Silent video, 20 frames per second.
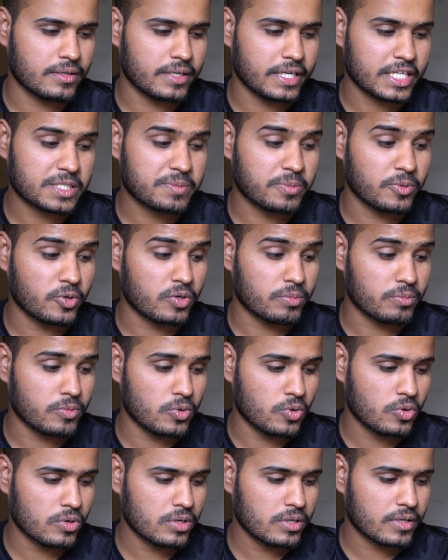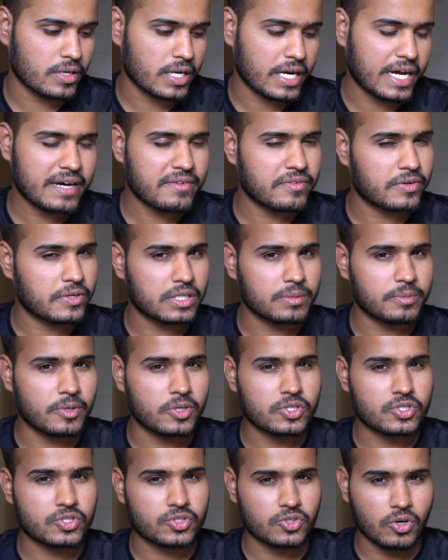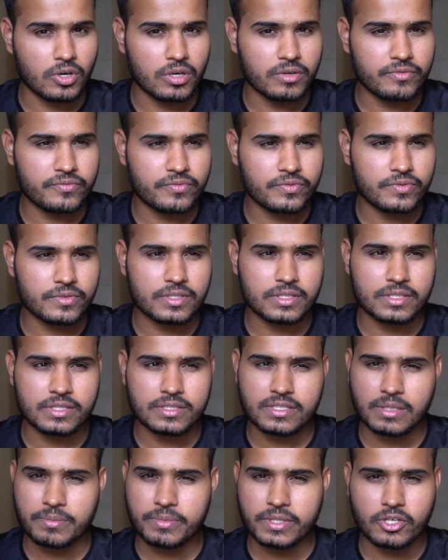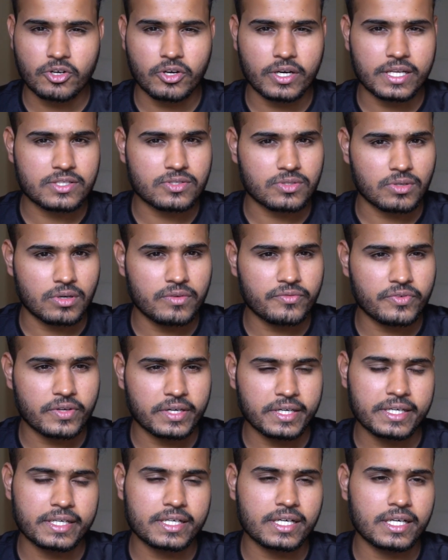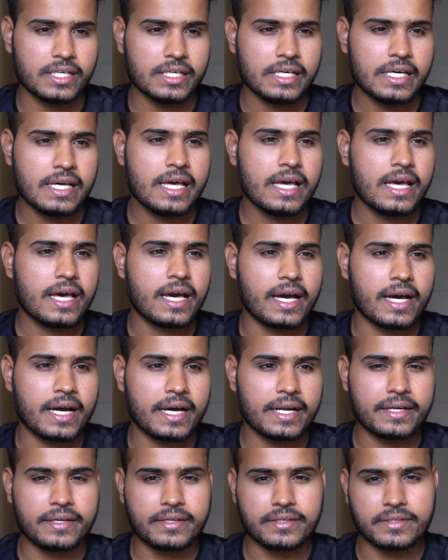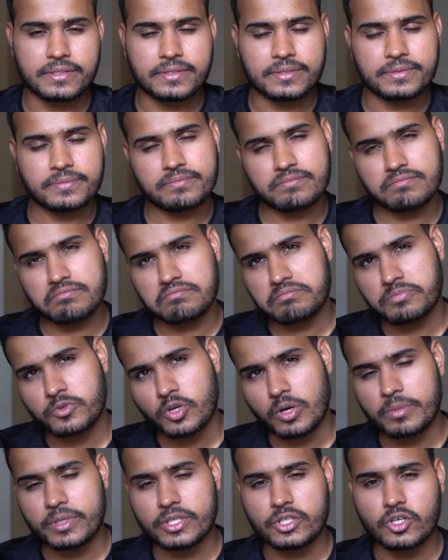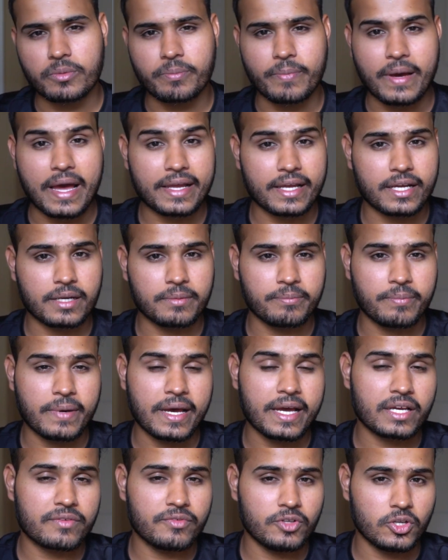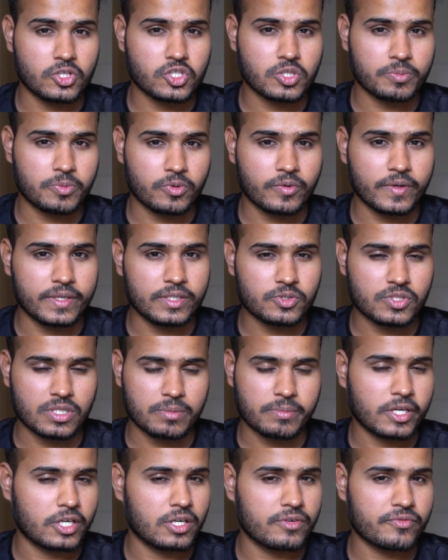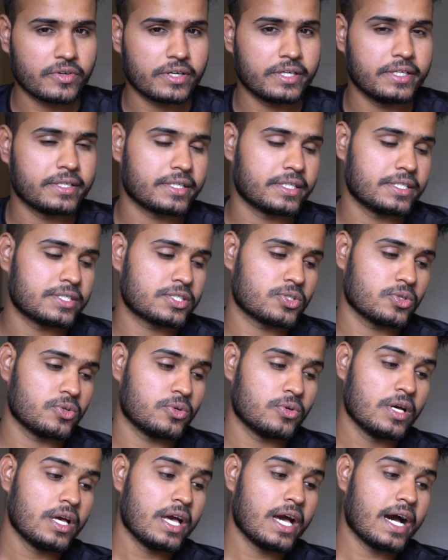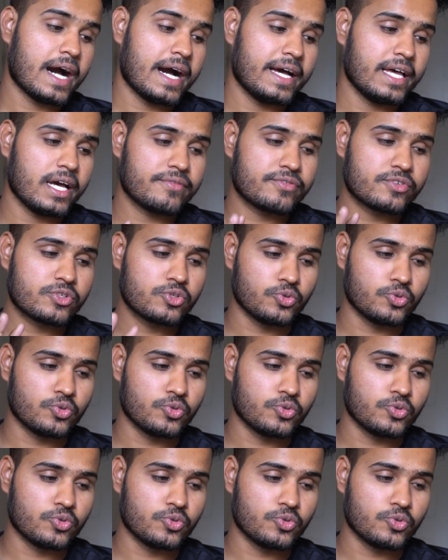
explore more. I have heard about Zolve, something called a Zolve credit card, and probably your bank will also provide you some kind of credit card. So I have